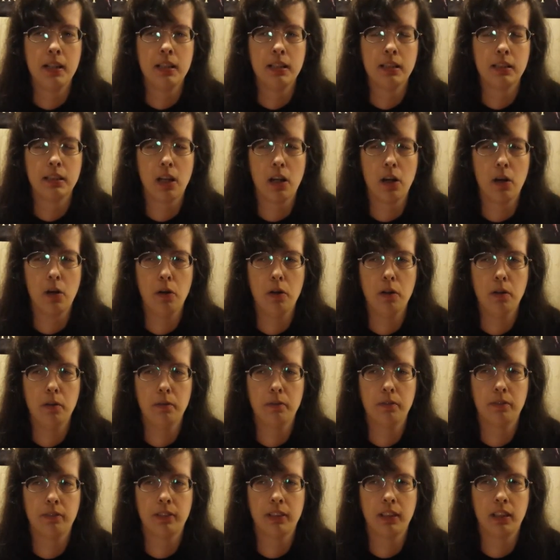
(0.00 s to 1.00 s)
So
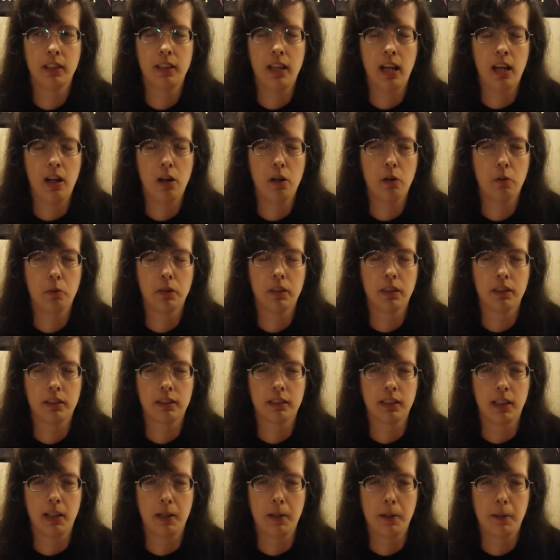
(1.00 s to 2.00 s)
hopefully that all
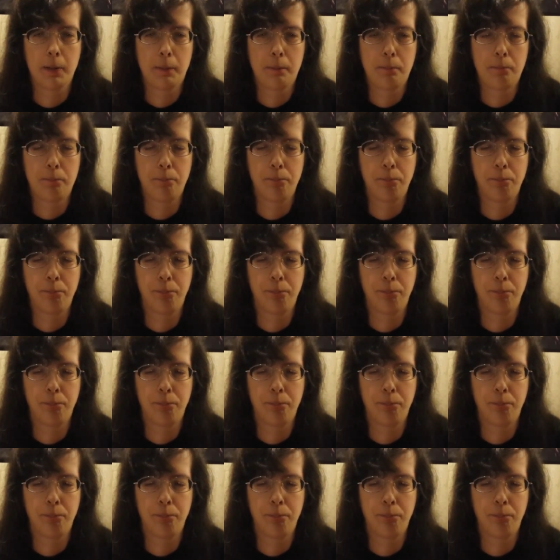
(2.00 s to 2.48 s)
works out.